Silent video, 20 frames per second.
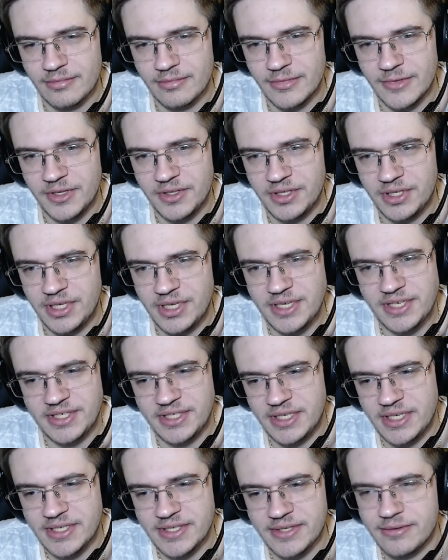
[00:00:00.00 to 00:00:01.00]
And he
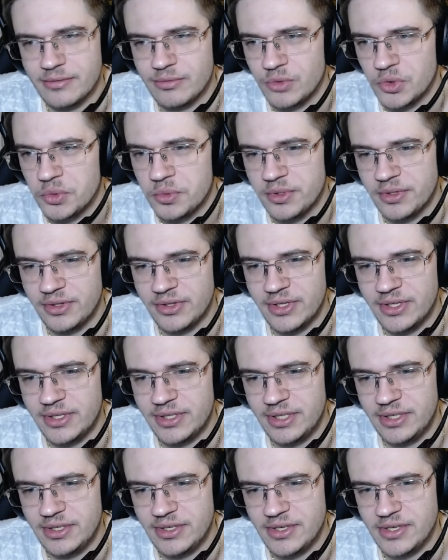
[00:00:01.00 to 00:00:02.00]
sees the woman that
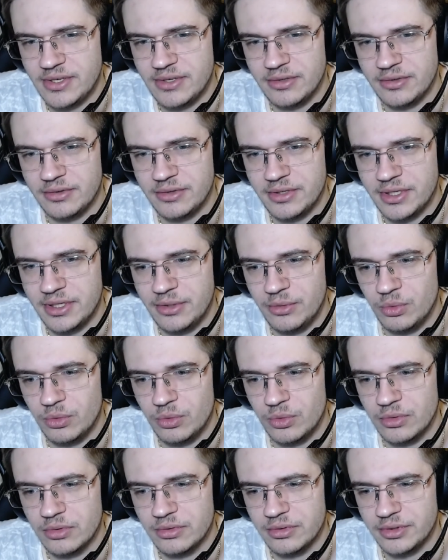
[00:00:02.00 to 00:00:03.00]
he really
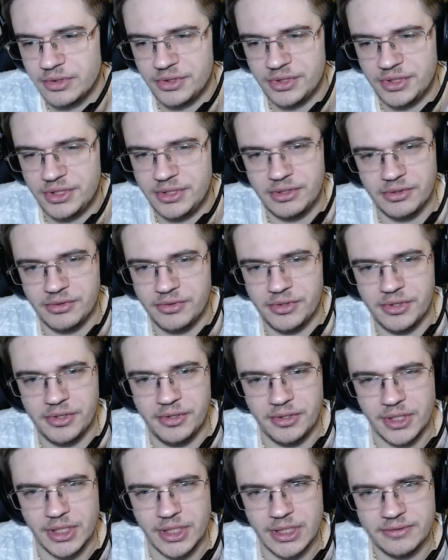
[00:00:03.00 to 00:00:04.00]

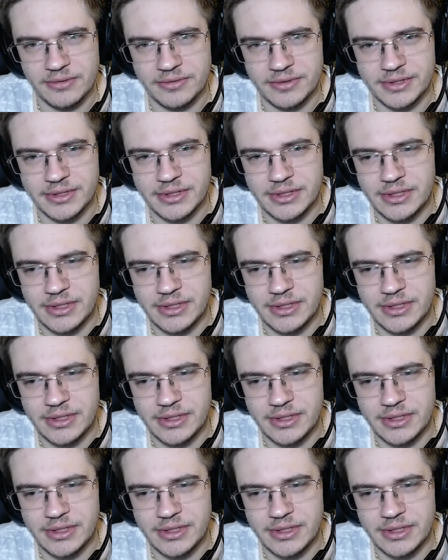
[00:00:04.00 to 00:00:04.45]
loved,